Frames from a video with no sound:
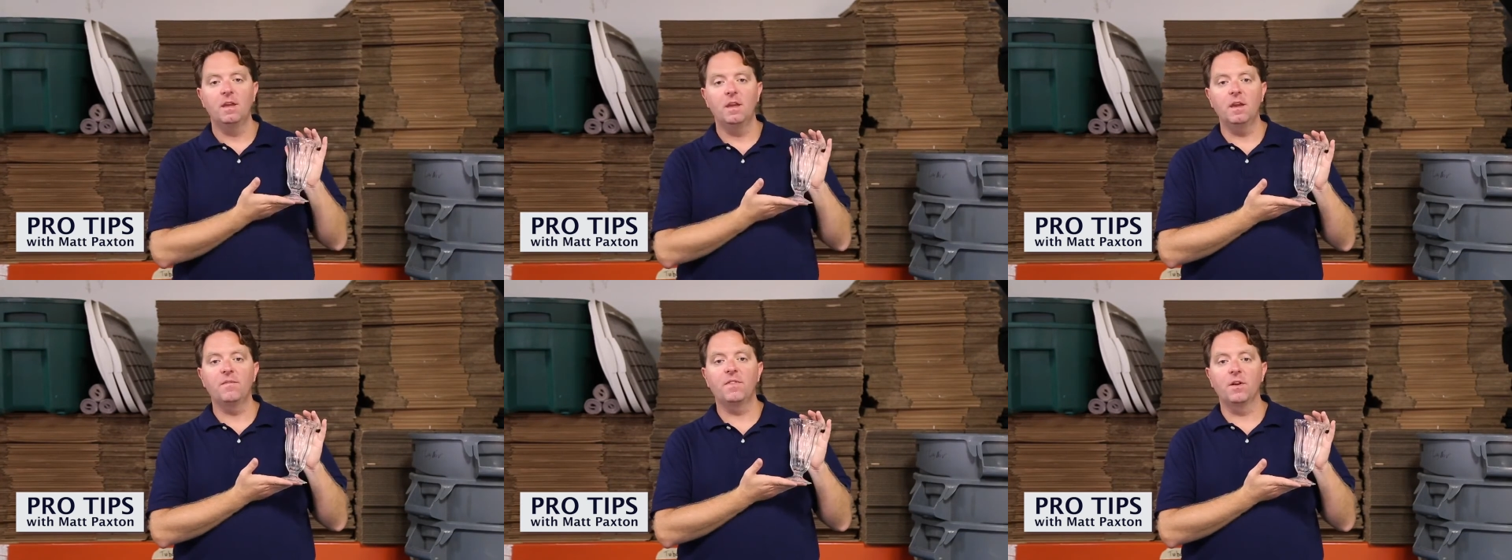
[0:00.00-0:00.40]

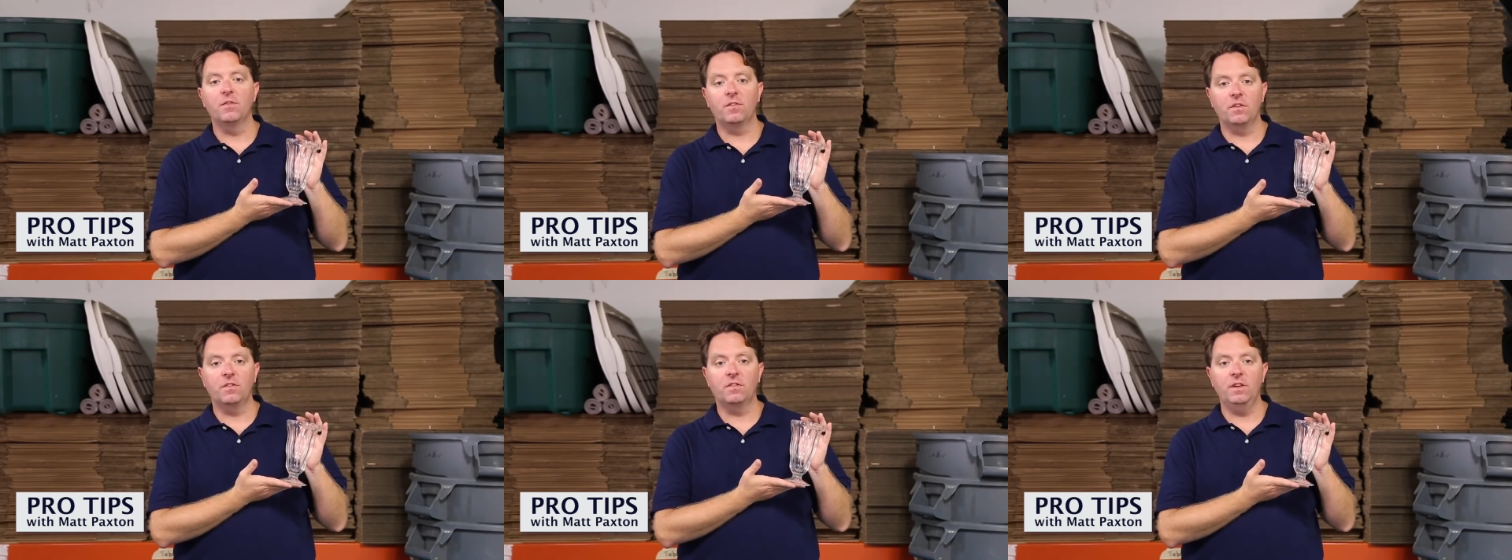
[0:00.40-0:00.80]
If
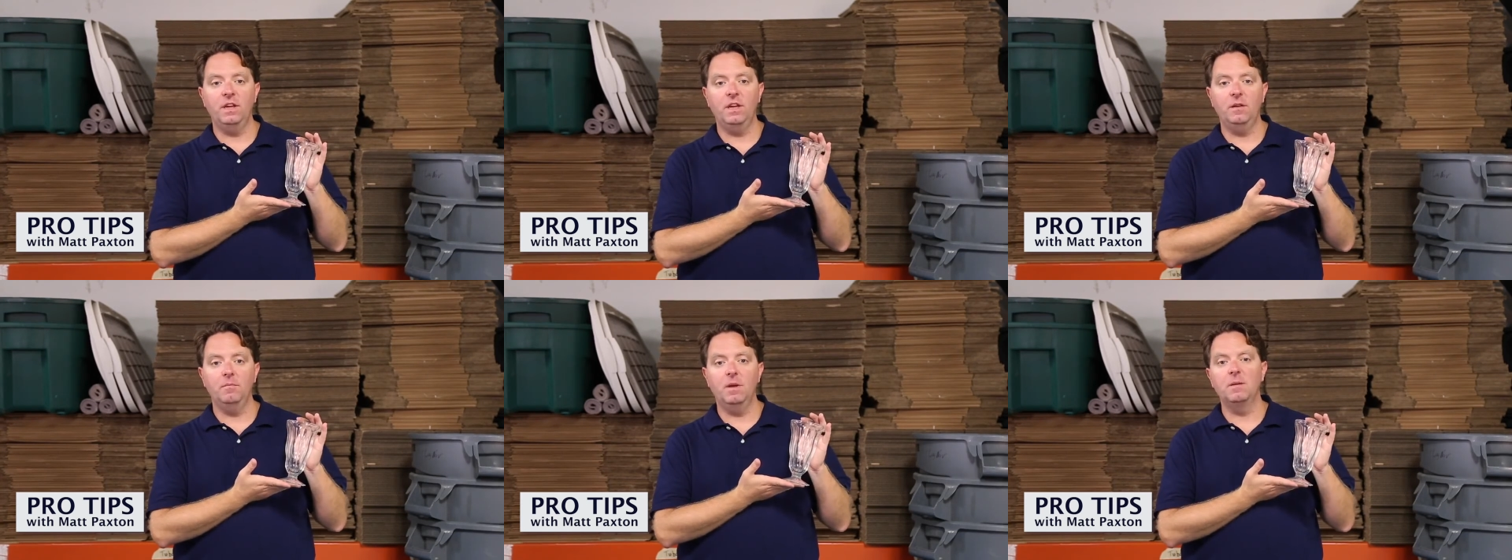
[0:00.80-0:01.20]
there's a
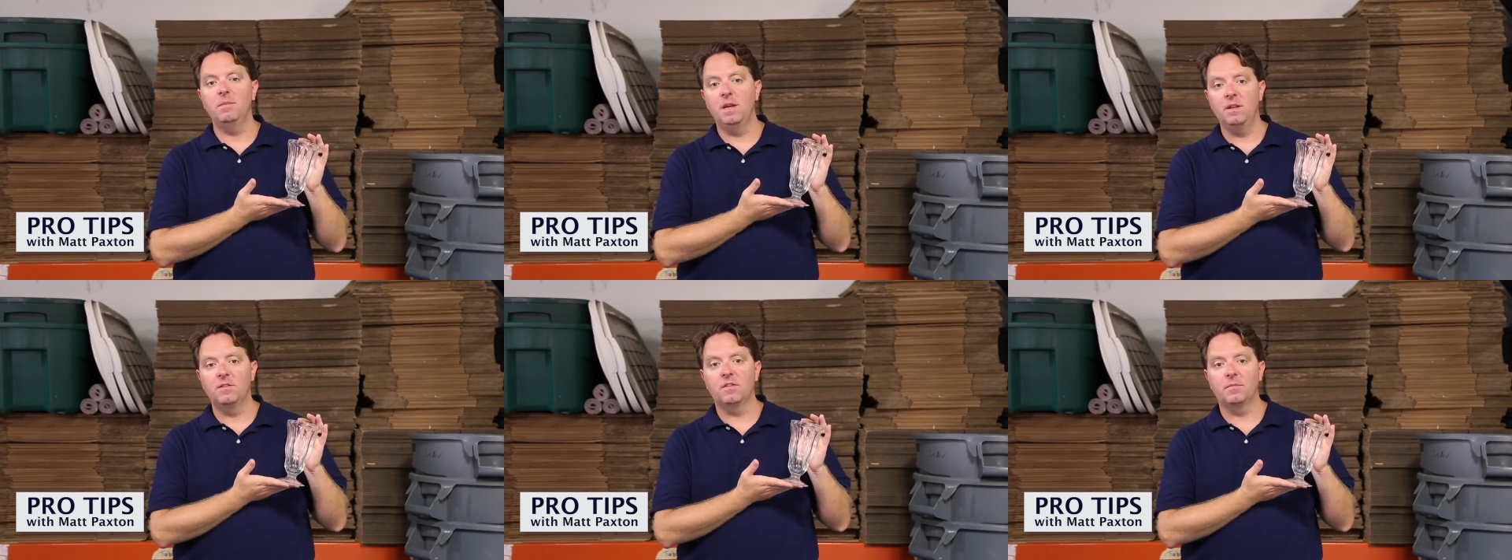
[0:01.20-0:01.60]
seam, it
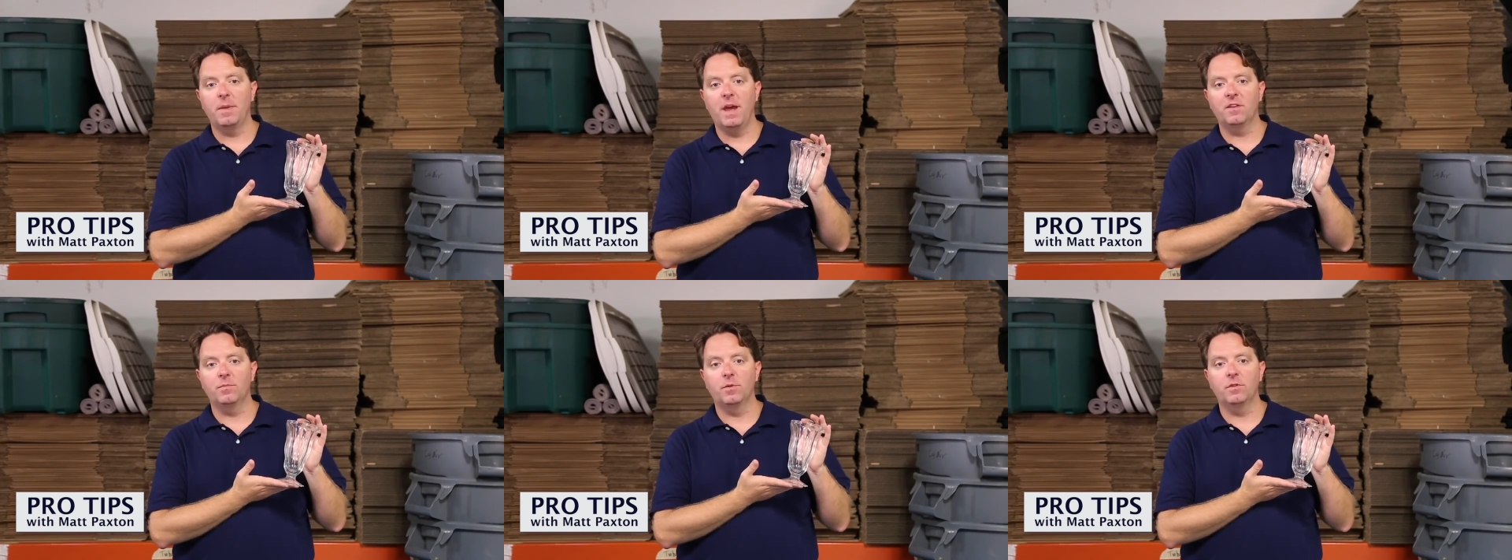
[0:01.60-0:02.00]
means it's
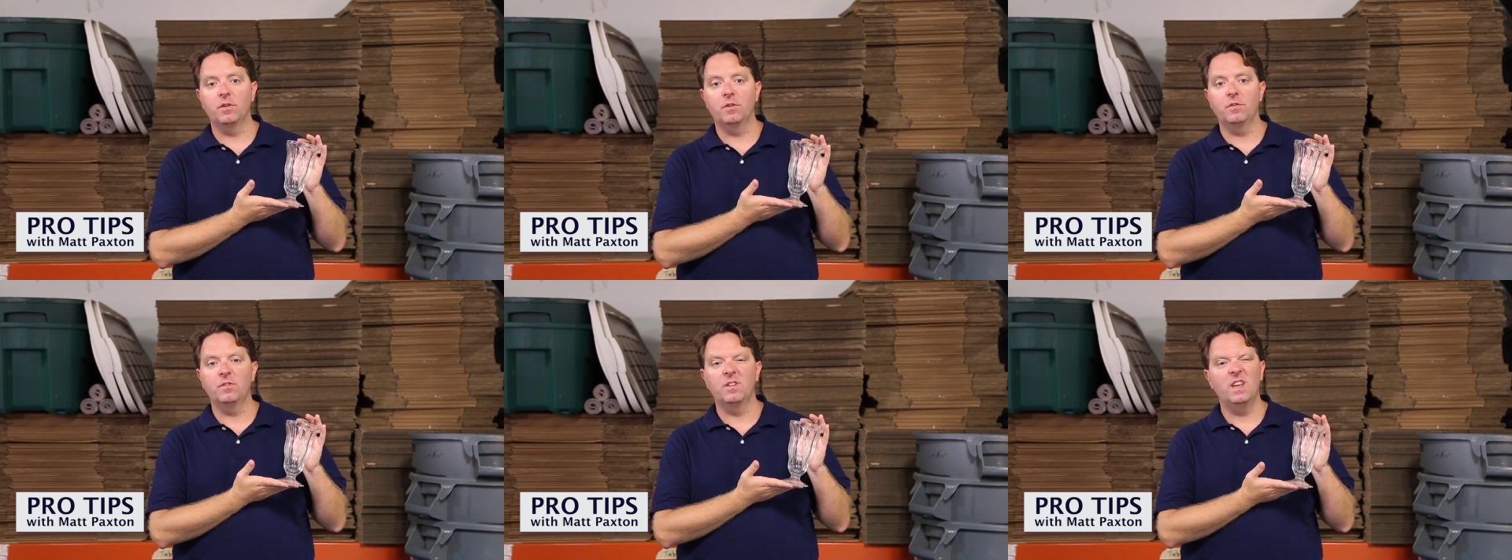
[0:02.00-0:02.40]

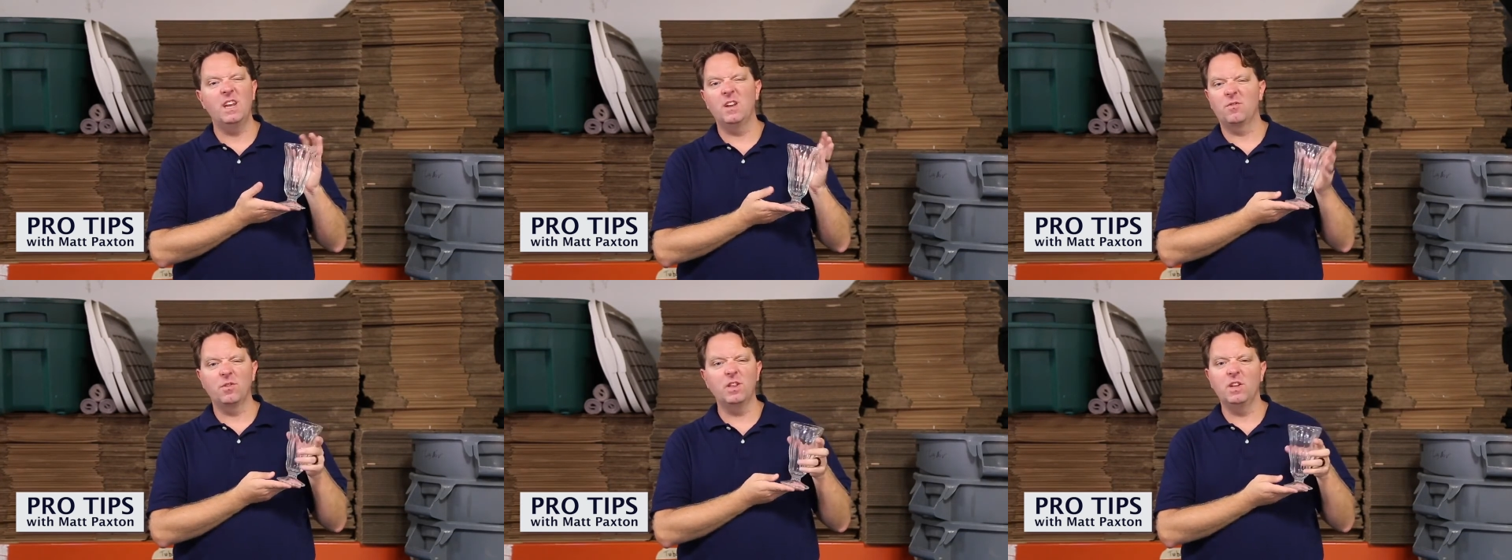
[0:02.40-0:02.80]
mass-produced, and
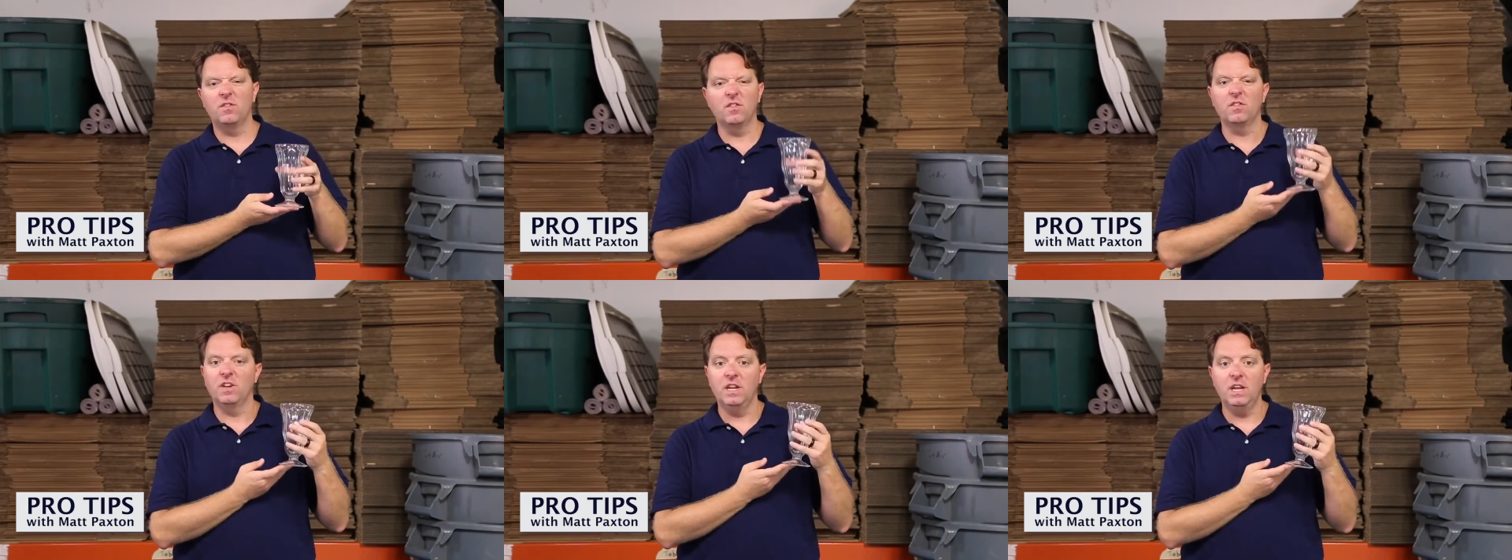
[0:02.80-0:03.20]
it's really
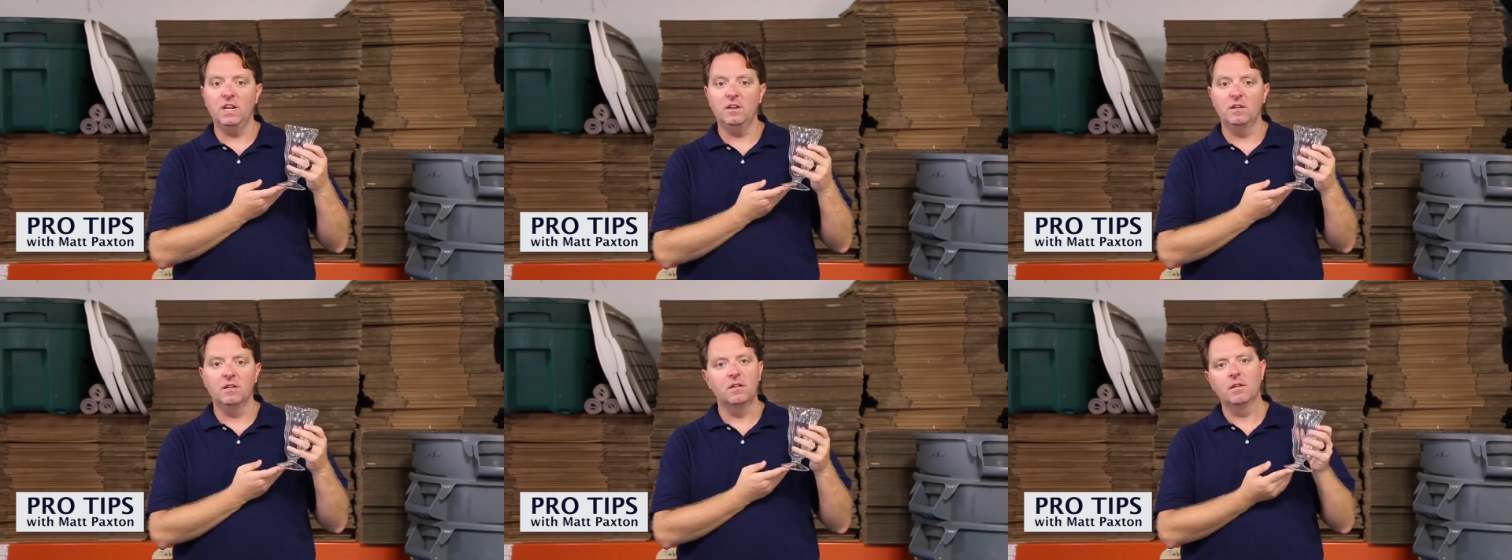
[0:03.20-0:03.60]
just
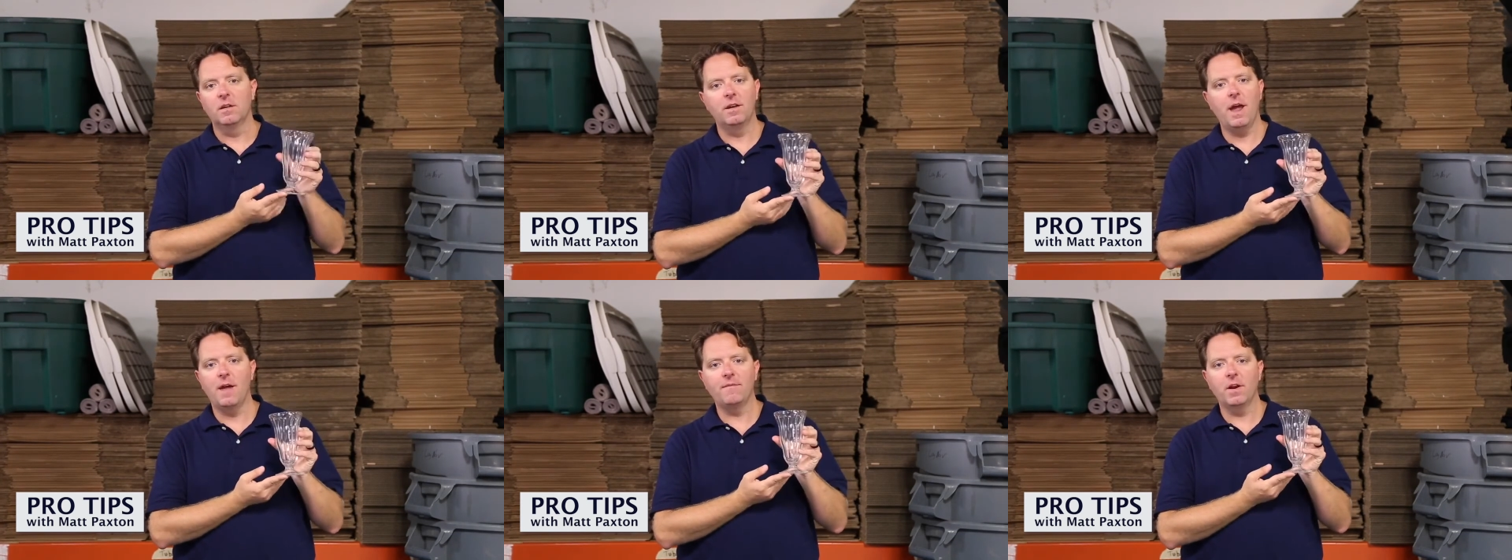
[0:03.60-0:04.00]
neat,
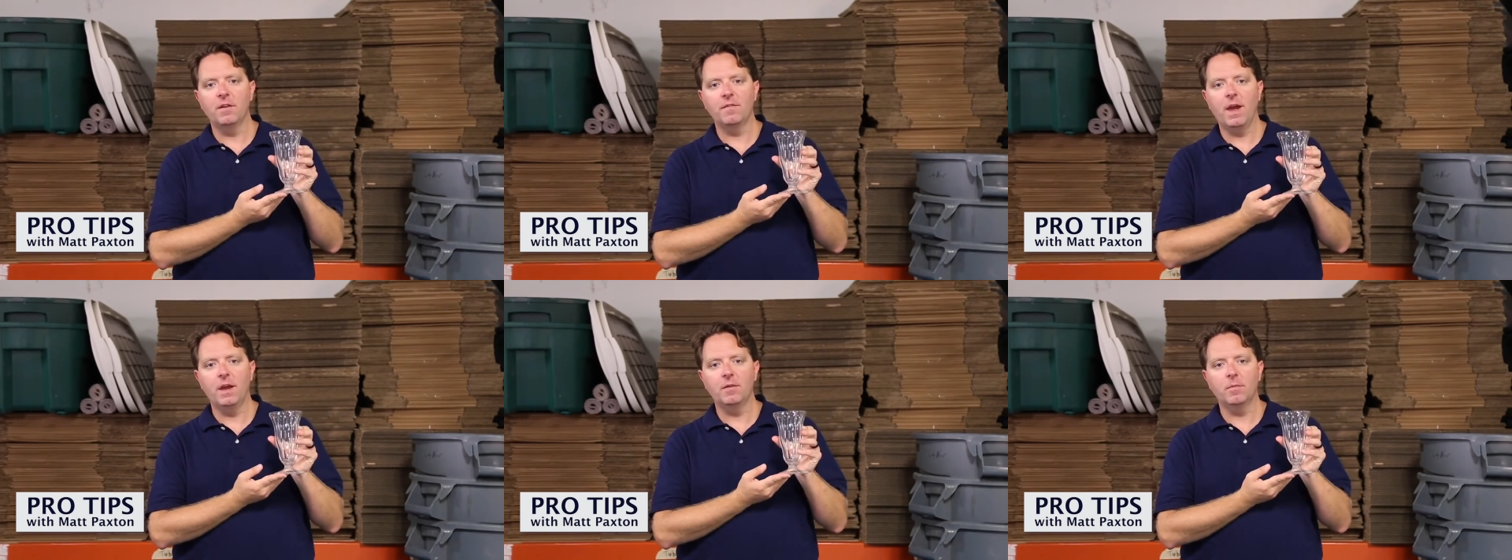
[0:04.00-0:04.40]
not very
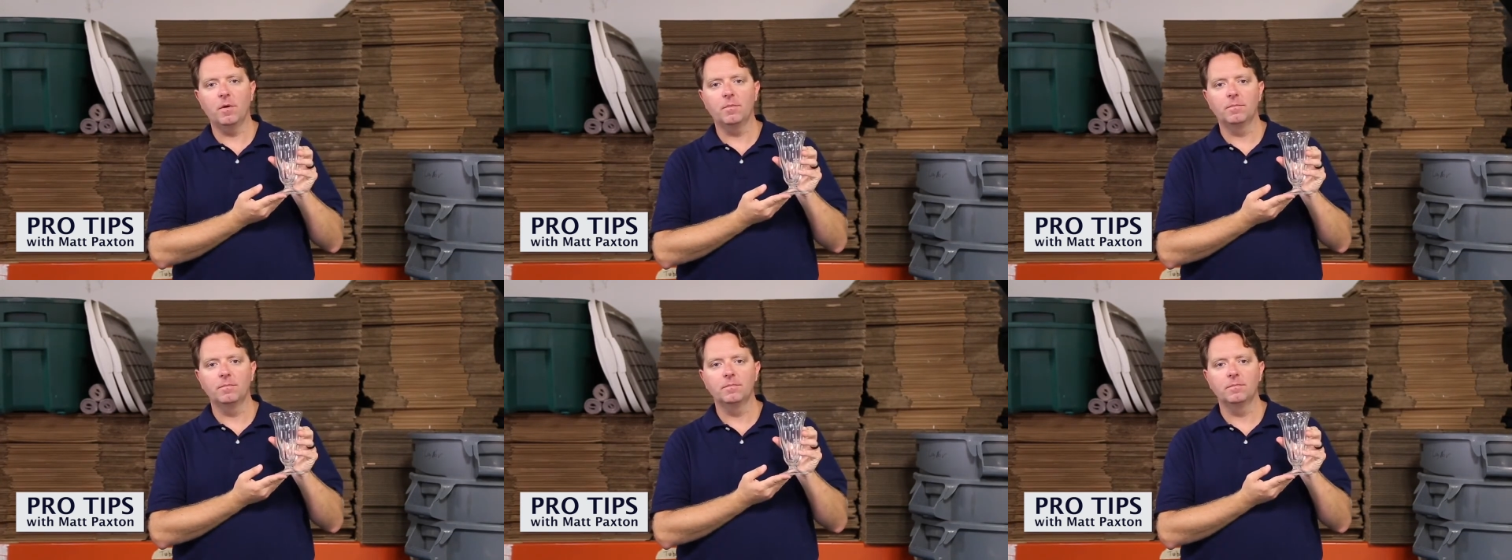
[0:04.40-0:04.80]
valuable.